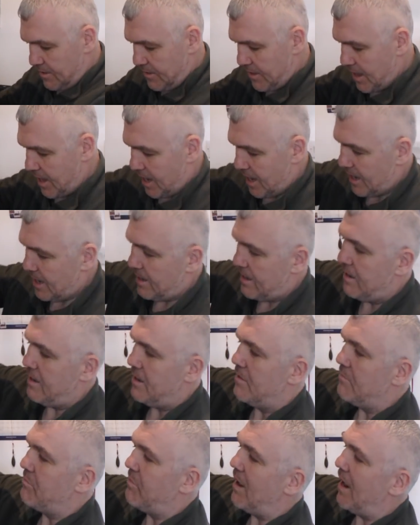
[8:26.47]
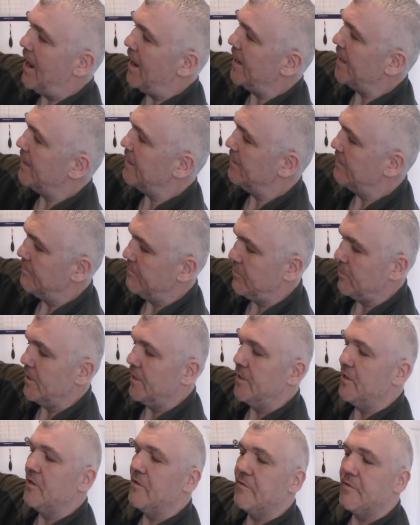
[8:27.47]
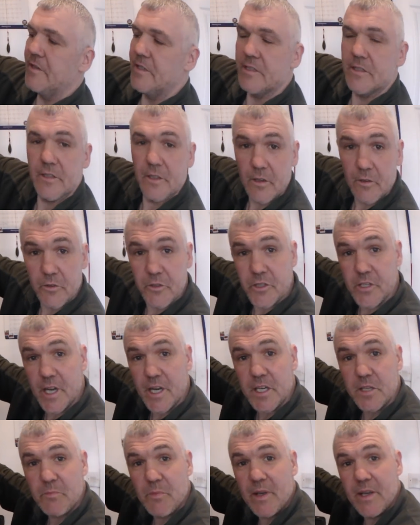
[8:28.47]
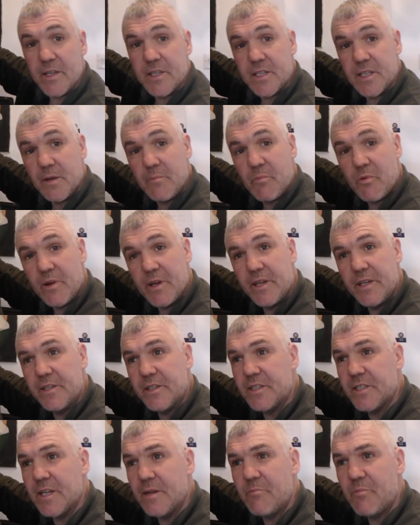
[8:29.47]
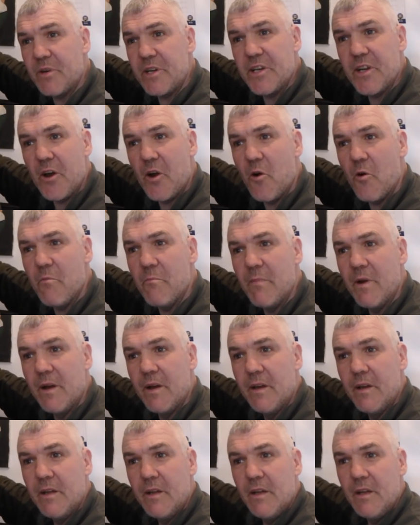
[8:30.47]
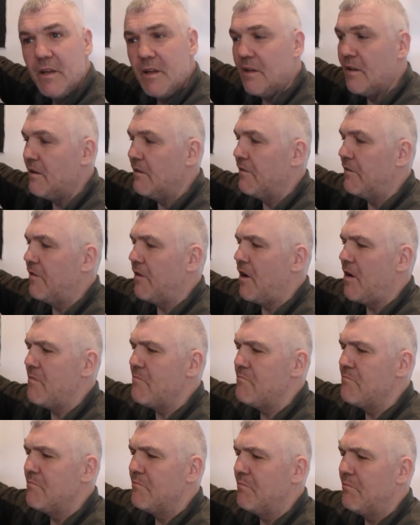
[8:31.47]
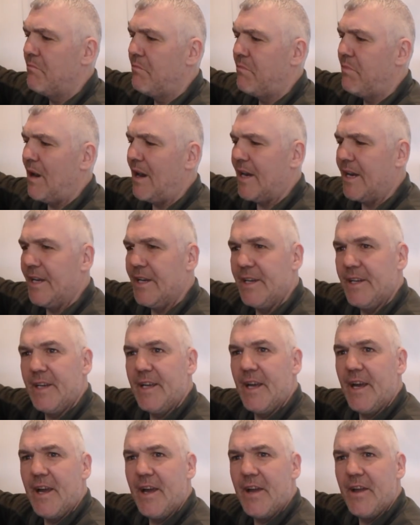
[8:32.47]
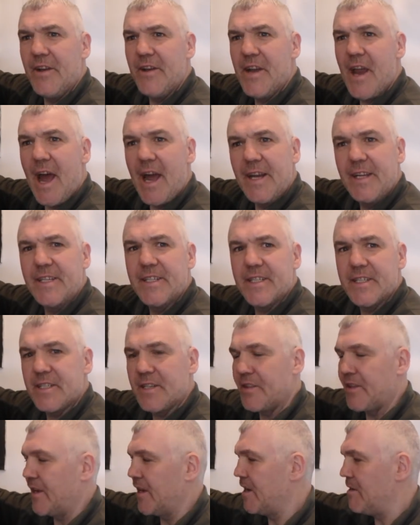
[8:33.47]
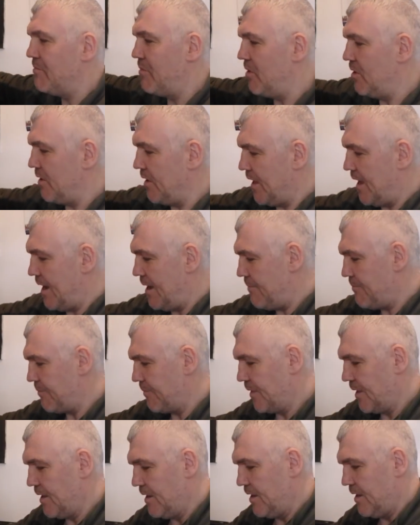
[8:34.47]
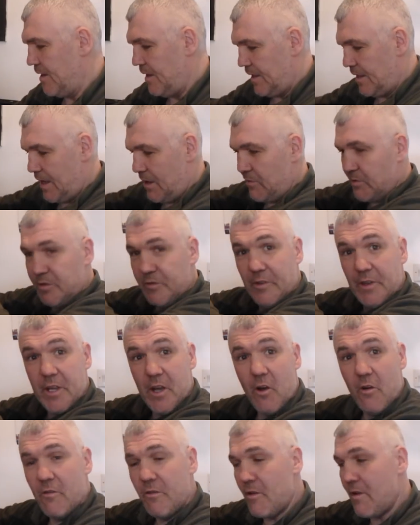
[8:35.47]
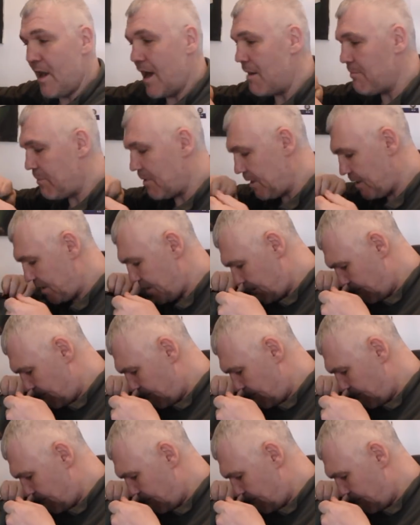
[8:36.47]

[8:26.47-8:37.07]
that bag, funnily enough, is an old Shakespeare Cypri dome from back in the 90s. I think I bought that. That was for the overwrap.